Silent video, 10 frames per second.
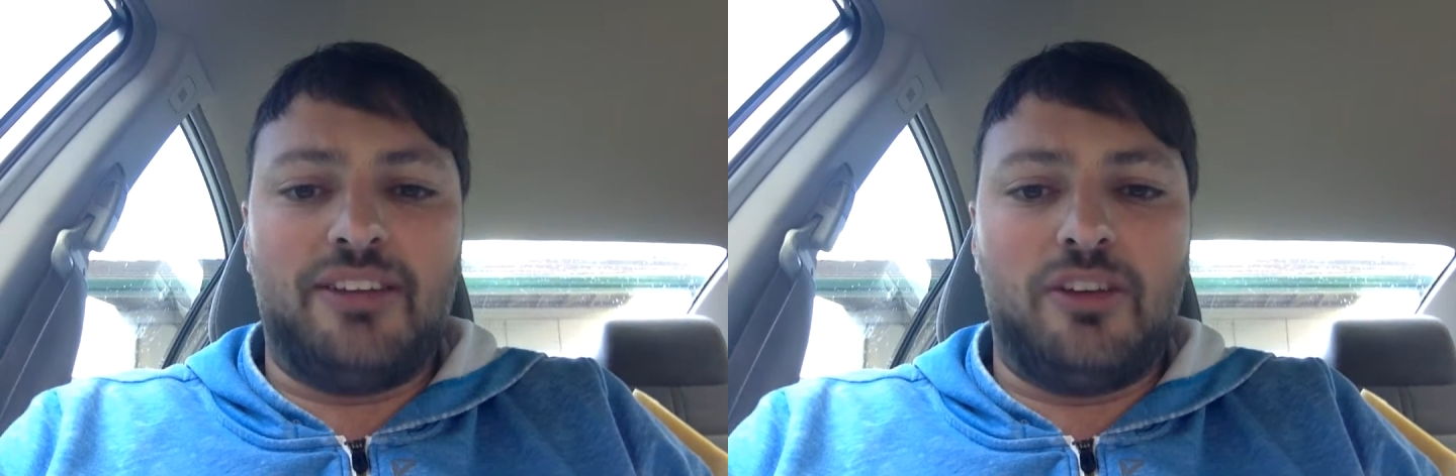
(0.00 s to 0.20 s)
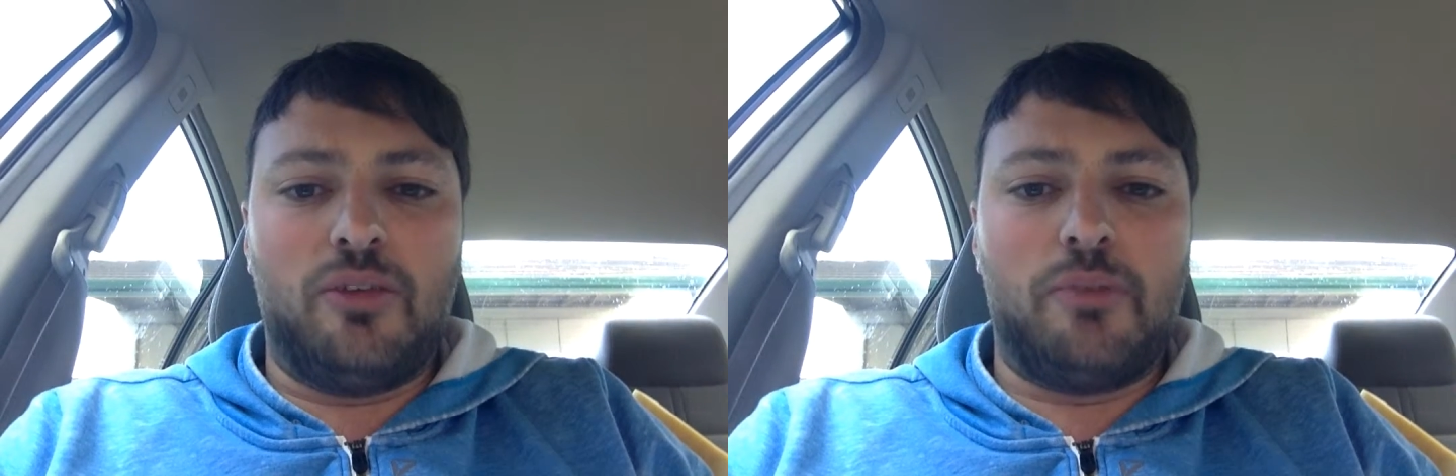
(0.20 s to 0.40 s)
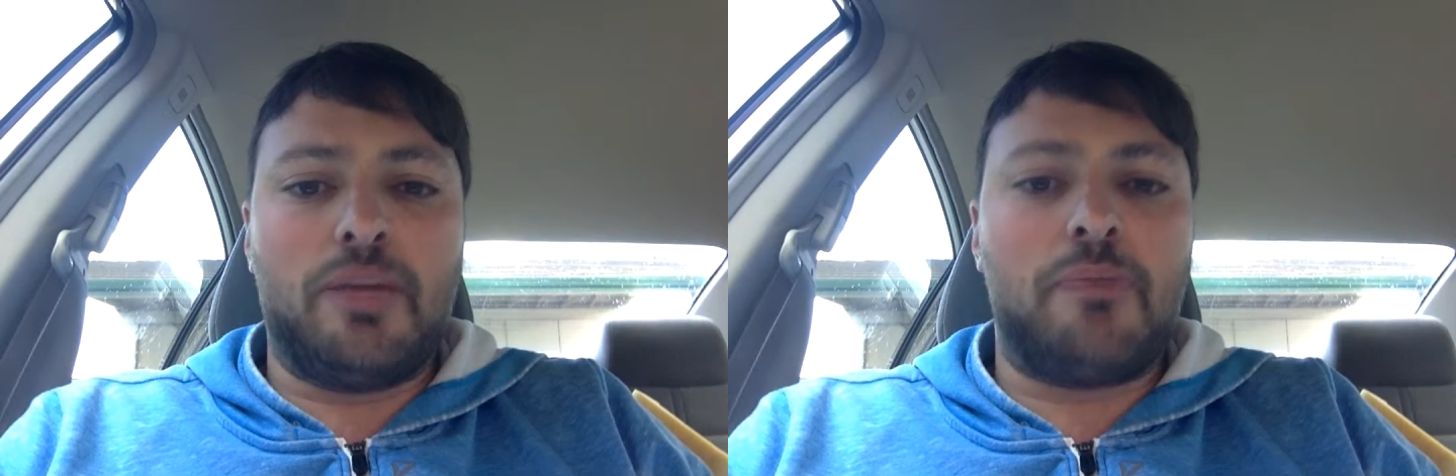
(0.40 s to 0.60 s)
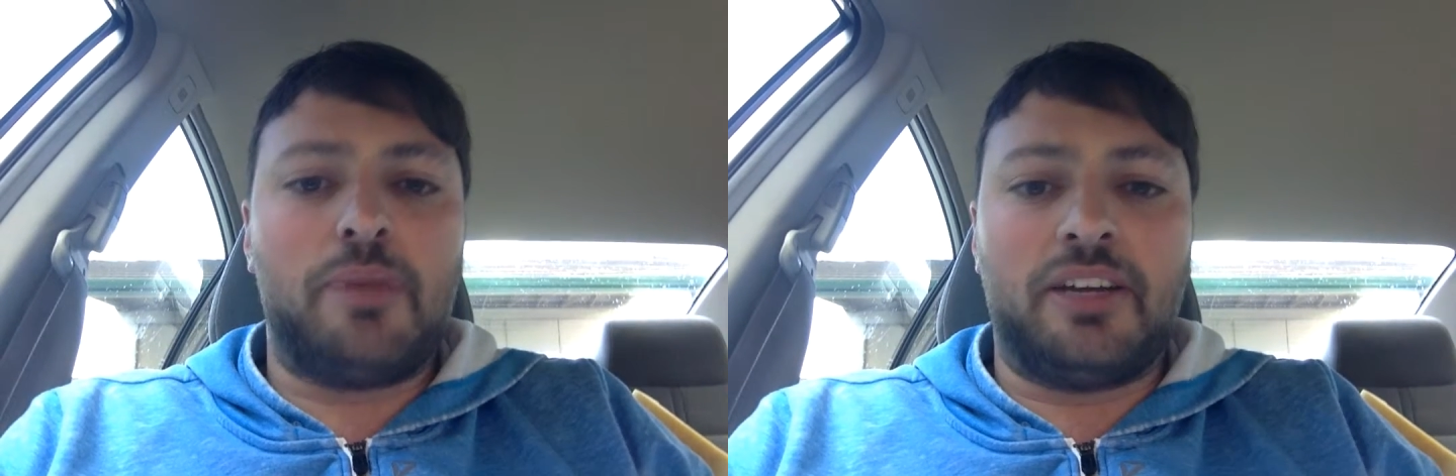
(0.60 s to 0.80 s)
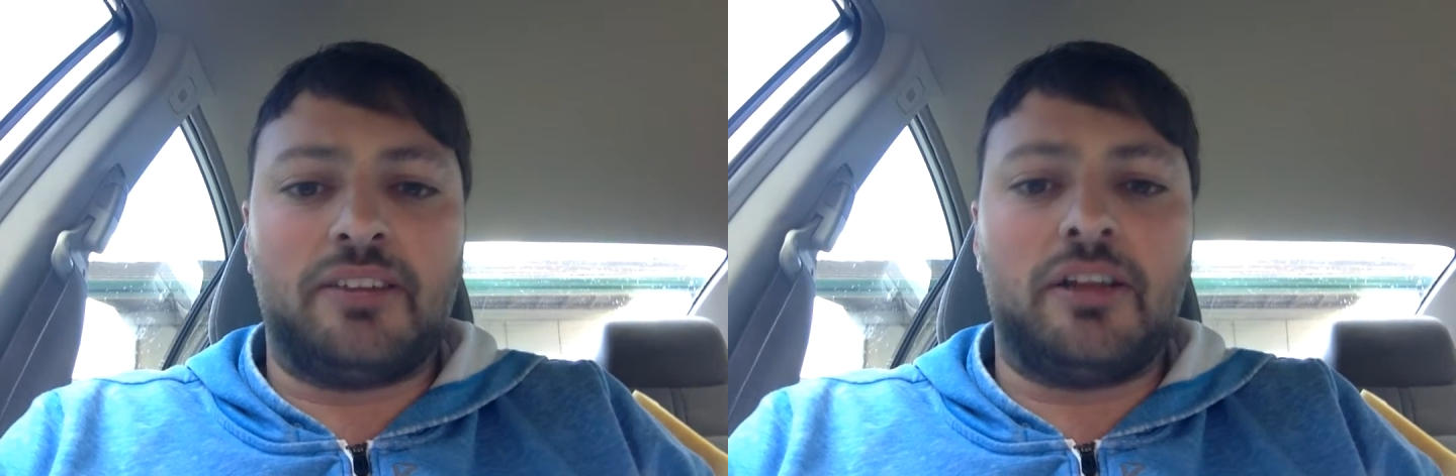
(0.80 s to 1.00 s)
when
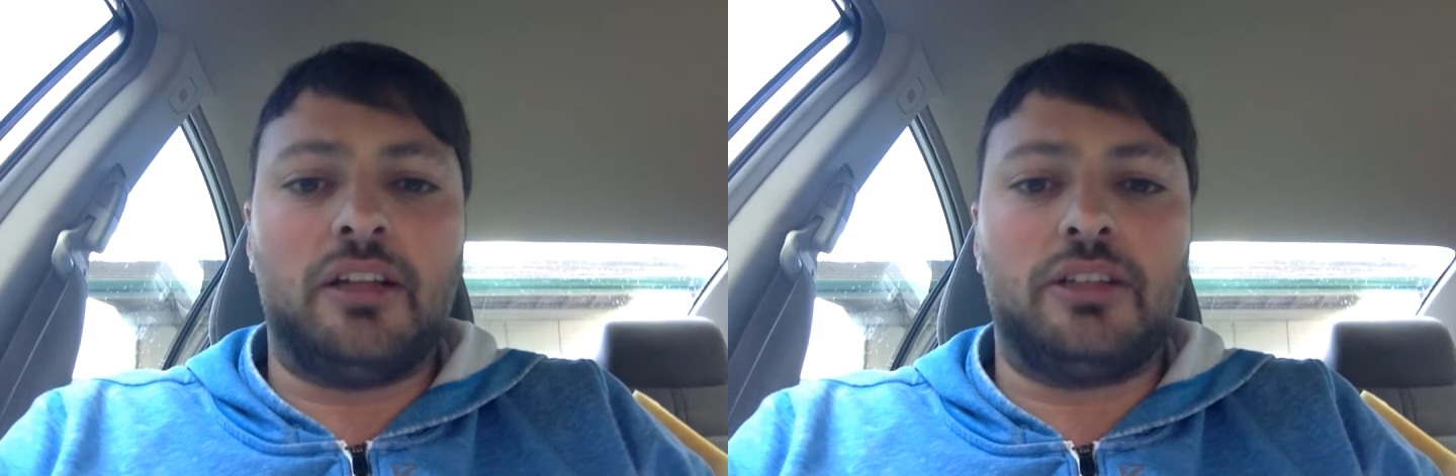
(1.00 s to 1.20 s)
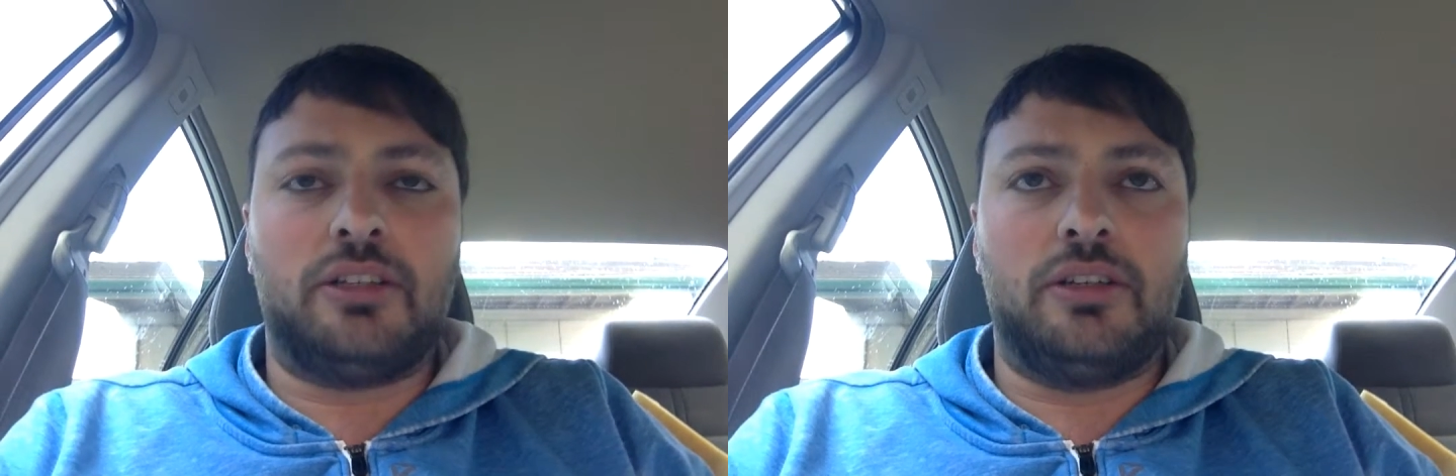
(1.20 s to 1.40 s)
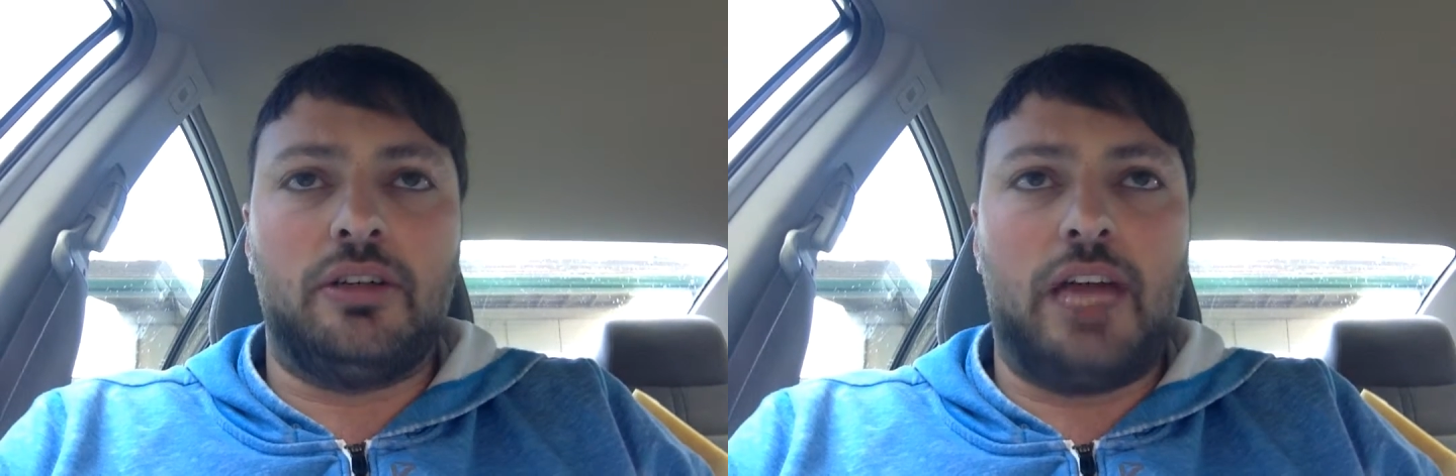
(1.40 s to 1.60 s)
people exalt you